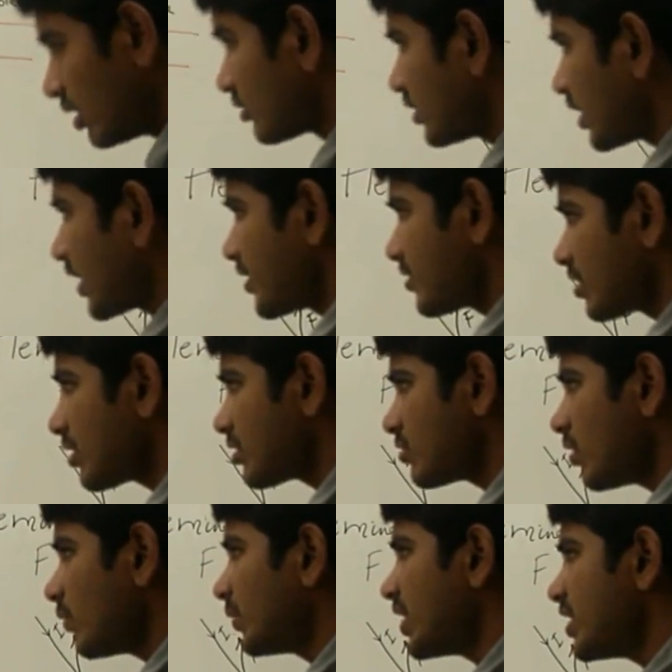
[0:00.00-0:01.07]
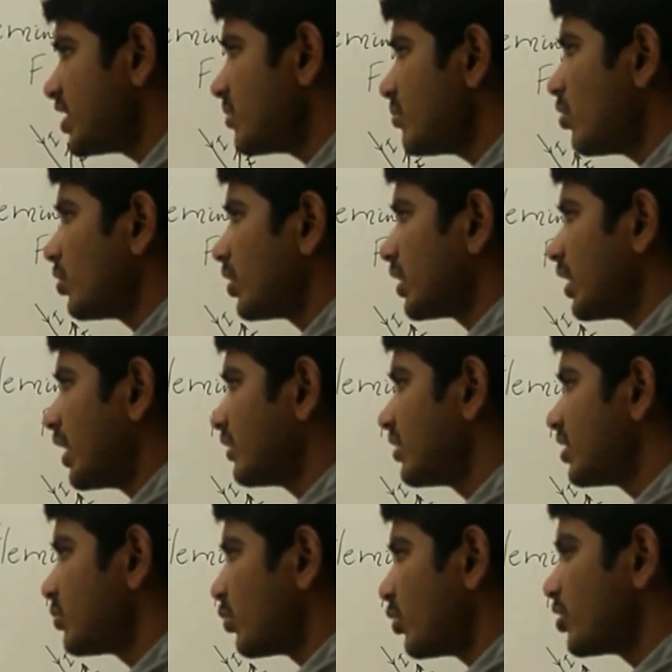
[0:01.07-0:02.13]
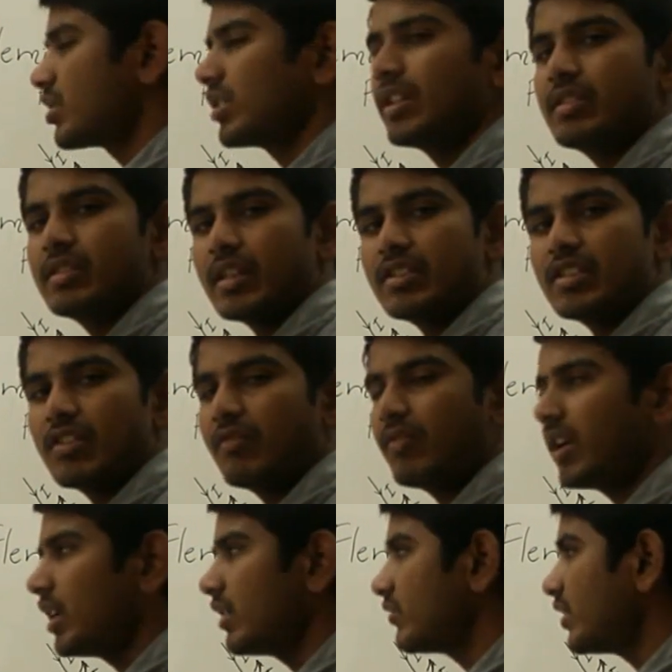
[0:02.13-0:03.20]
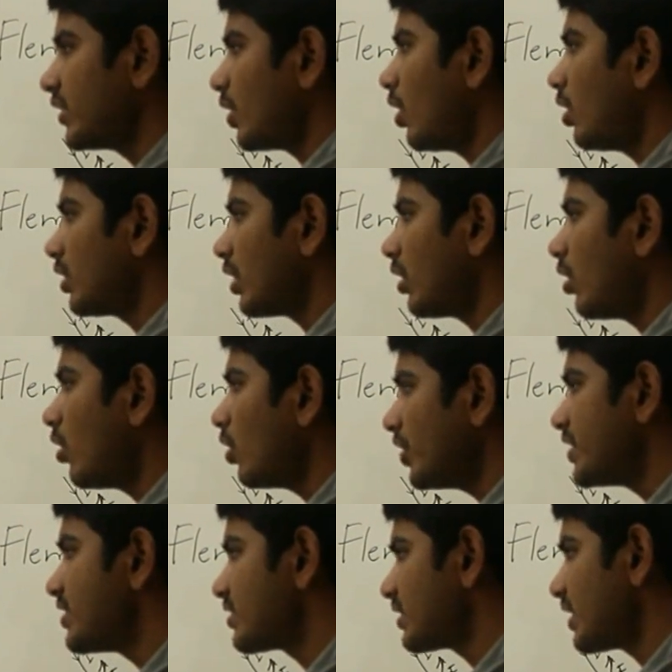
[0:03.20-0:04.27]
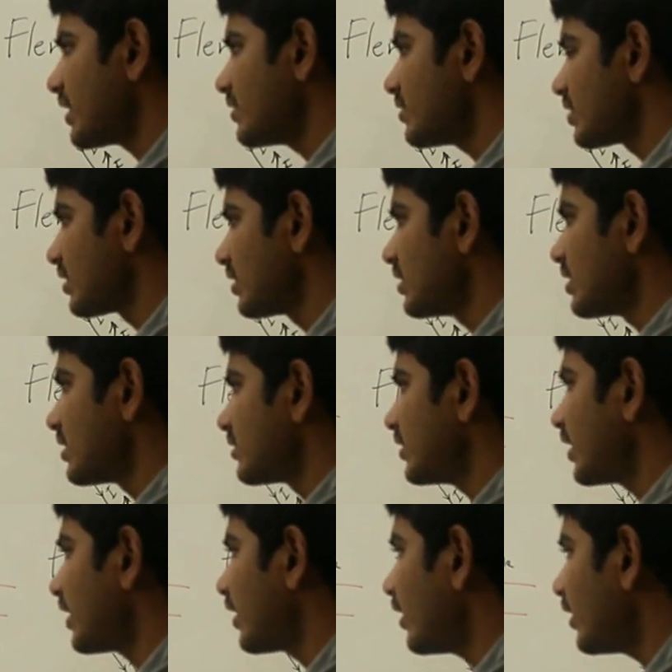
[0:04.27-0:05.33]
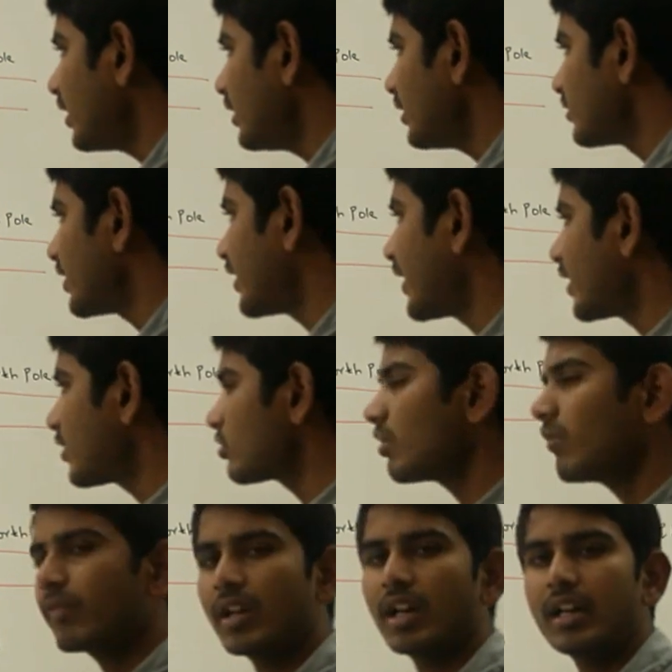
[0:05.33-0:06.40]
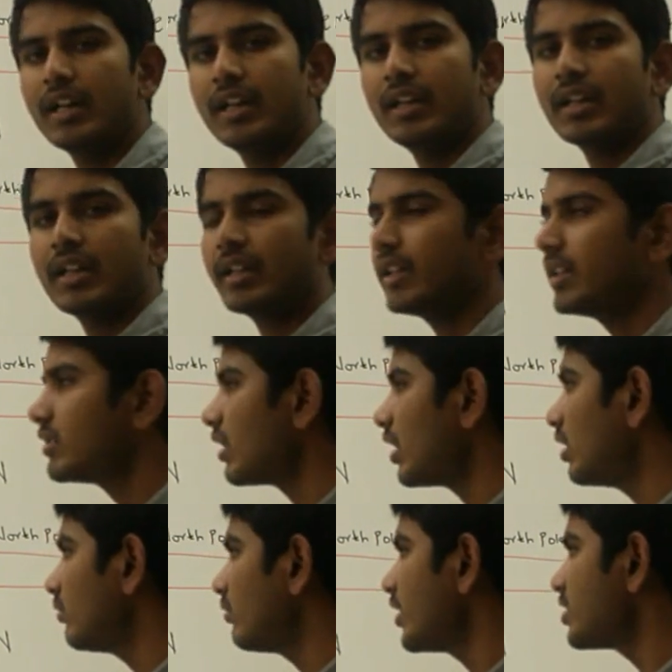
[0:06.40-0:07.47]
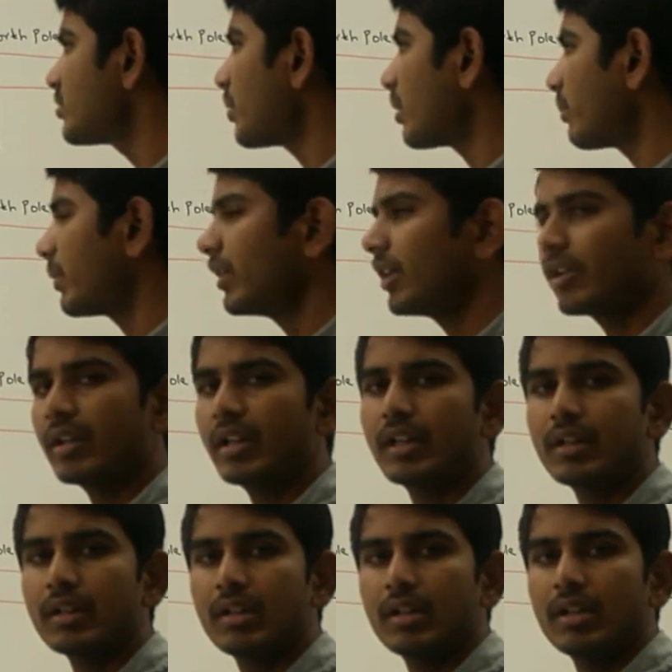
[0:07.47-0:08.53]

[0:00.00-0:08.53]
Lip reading: the construction of DC motor at this position is such a way that at all instants the direction of current is always perpendicular